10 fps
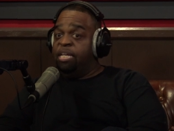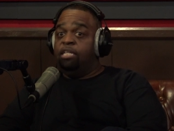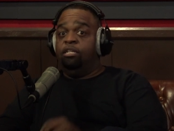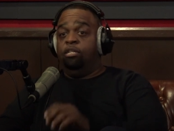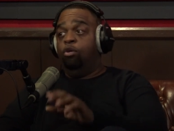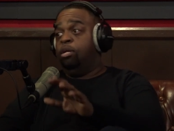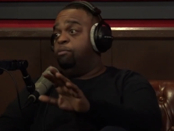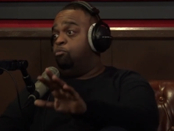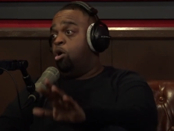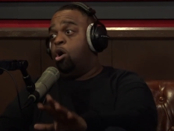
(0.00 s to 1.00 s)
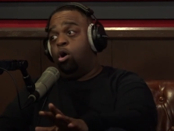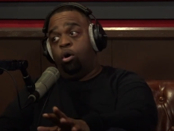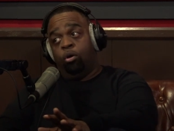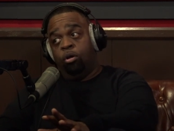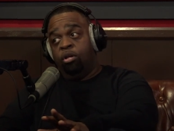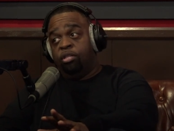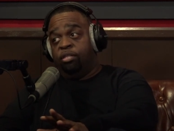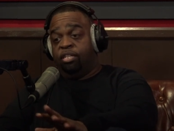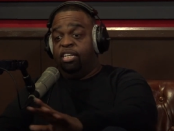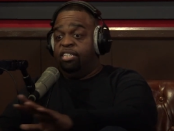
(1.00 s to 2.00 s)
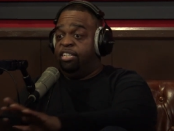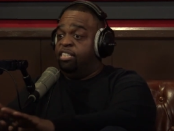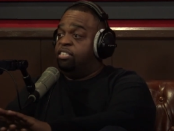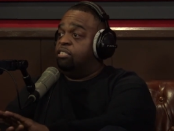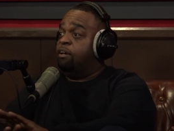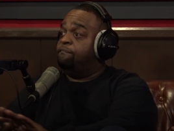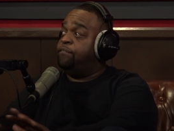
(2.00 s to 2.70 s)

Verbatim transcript: I mean, they're don't get me terrible. wrong. The conditions are